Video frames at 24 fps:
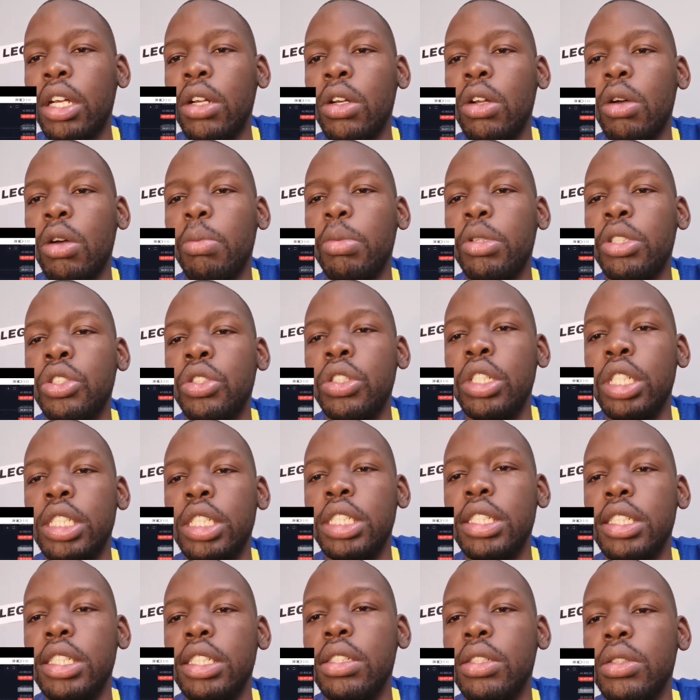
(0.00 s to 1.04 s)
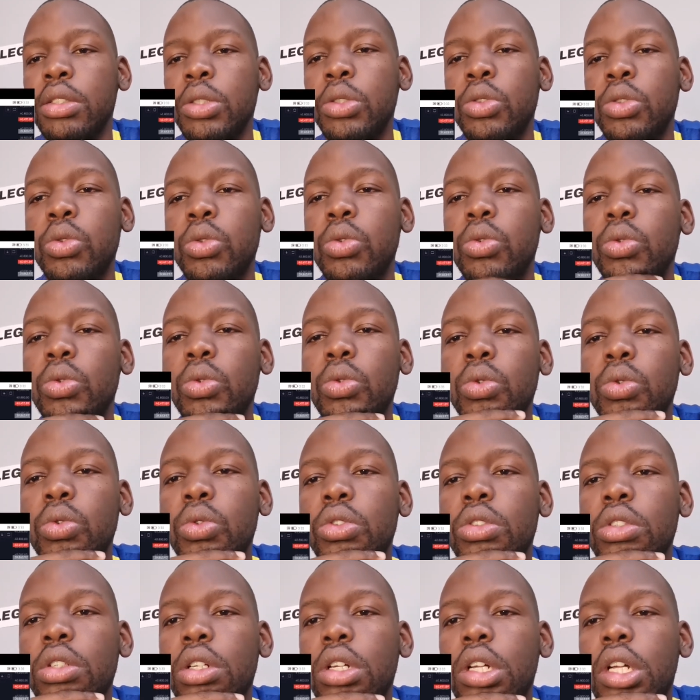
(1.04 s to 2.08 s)
at an opportunity to
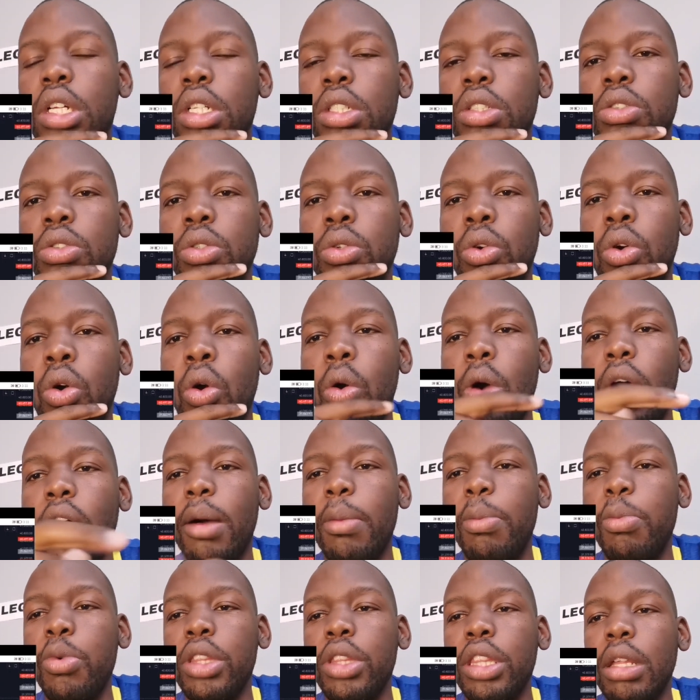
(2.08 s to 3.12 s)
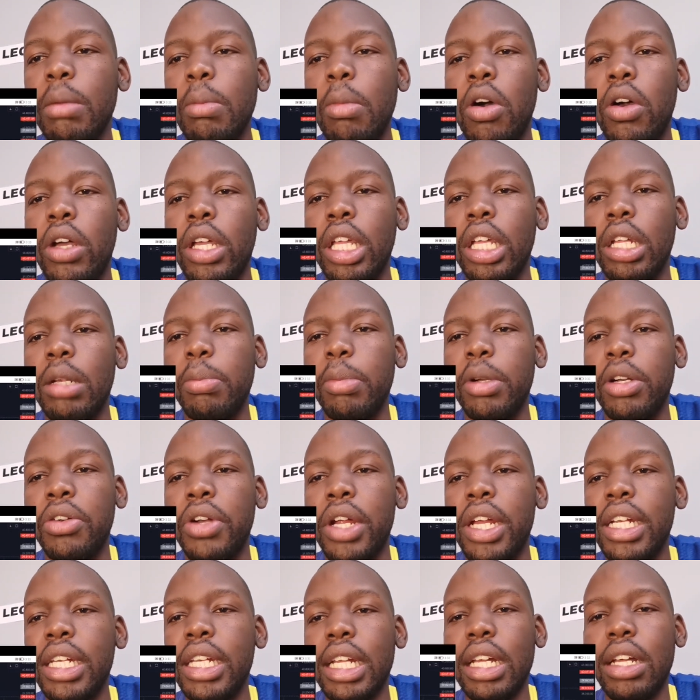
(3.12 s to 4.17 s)
go up with the market. But
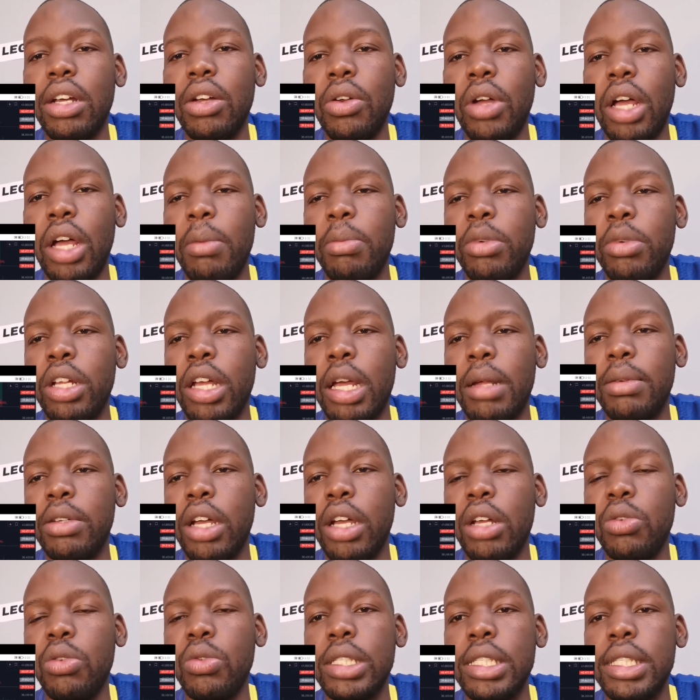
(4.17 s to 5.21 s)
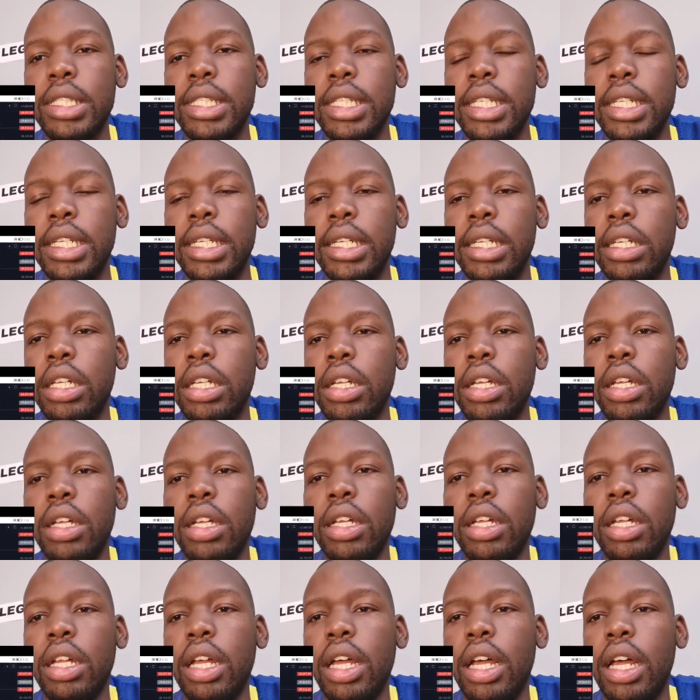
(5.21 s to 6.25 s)
right now, I don't see
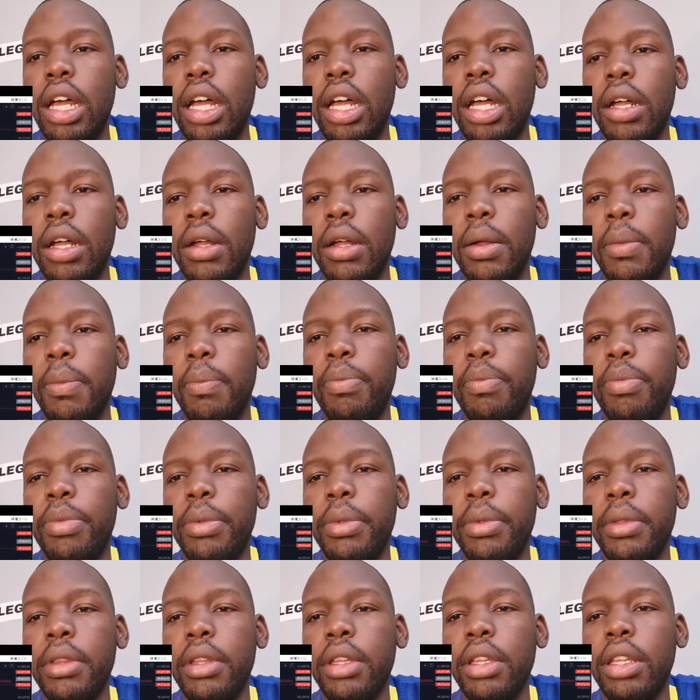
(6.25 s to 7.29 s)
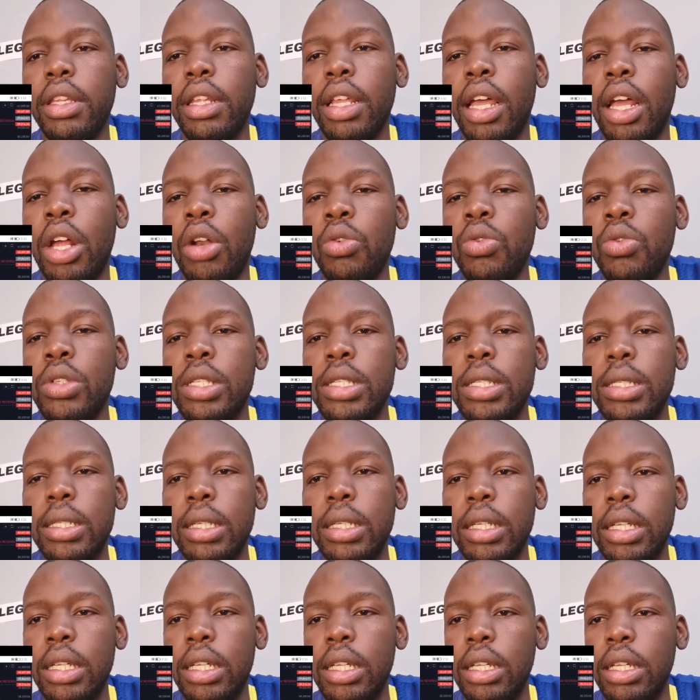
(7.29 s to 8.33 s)
I don't
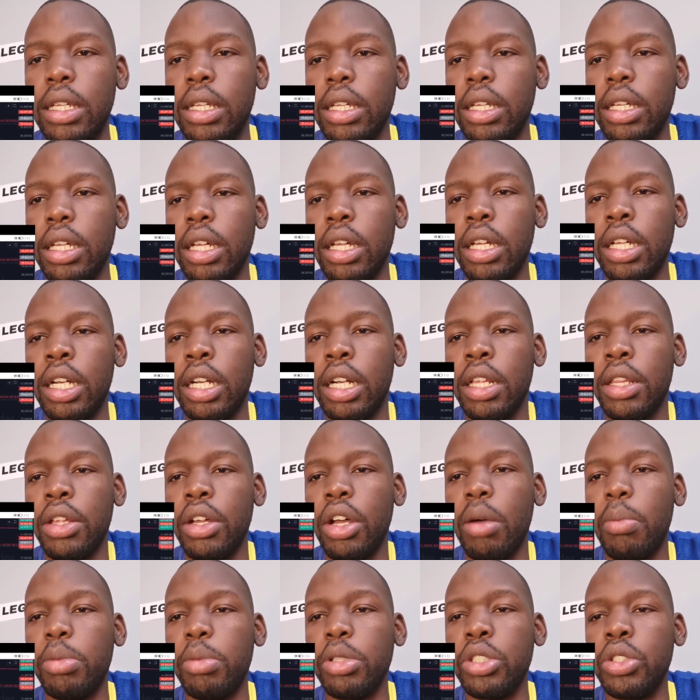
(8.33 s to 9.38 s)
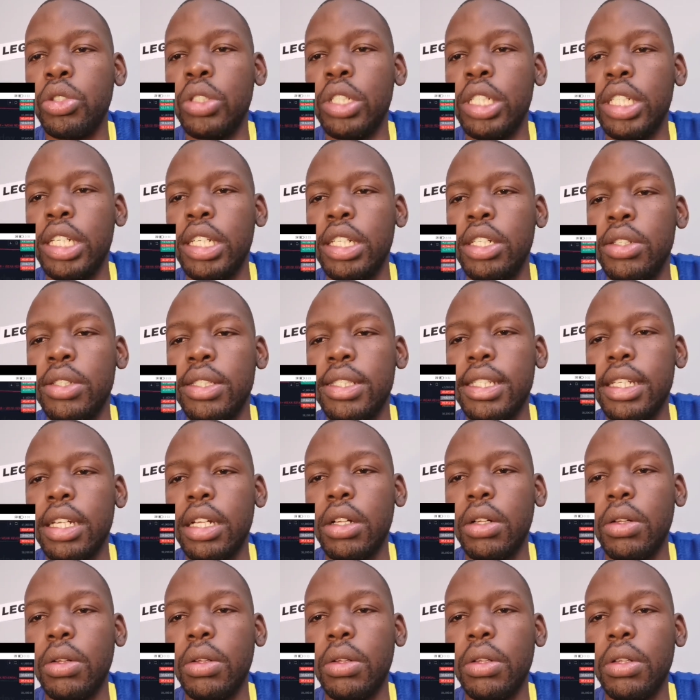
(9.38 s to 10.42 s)
see another opportunity to
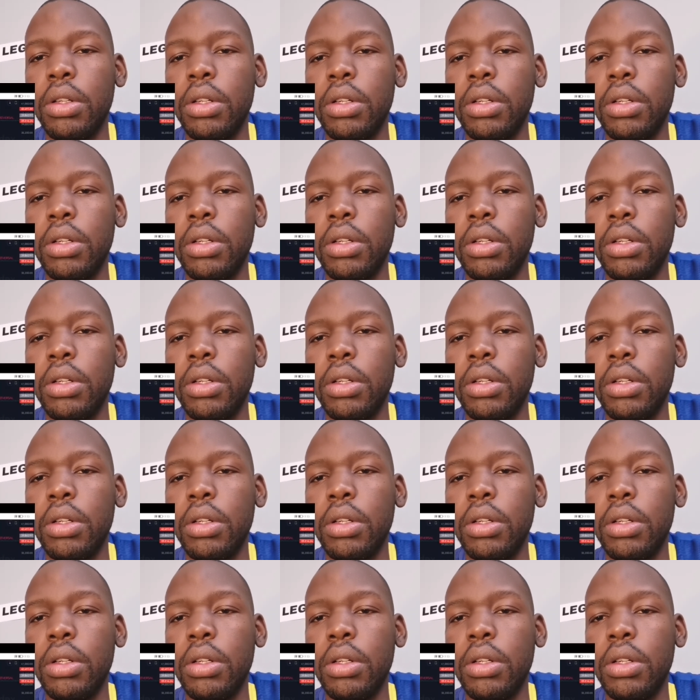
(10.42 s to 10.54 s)
sell.